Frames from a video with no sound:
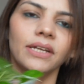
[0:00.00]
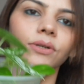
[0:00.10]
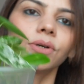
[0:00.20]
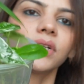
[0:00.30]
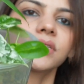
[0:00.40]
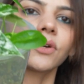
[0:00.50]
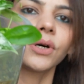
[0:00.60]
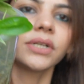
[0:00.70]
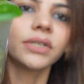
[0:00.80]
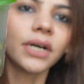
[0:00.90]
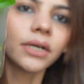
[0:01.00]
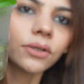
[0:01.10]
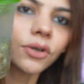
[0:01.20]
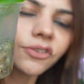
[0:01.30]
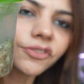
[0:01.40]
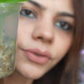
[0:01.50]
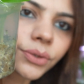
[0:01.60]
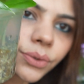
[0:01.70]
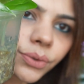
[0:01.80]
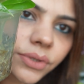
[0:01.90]
It's got a ton of
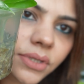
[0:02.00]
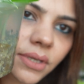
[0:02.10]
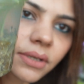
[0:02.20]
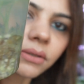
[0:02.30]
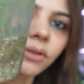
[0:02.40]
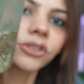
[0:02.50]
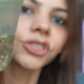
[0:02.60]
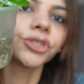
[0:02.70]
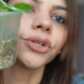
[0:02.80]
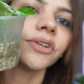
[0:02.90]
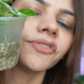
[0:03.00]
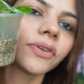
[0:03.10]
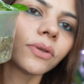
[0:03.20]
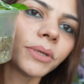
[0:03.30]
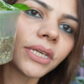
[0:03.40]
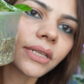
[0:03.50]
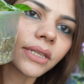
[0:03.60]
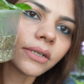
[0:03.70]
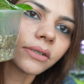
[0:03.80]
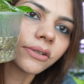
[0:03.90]
roots. Not sure if it will be
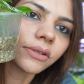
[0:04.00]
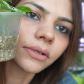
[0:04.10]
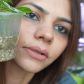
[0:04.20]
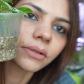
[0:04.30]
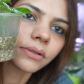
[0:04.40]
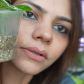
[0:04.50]
clearly